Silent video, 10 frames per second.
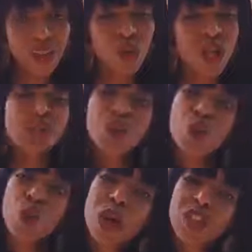you get to
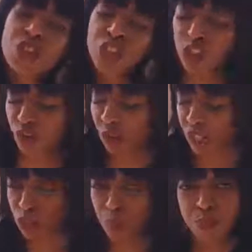question, you
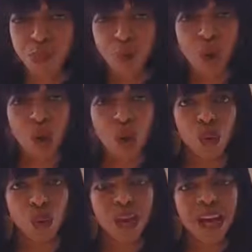get to
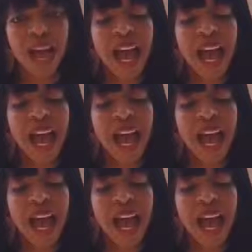probe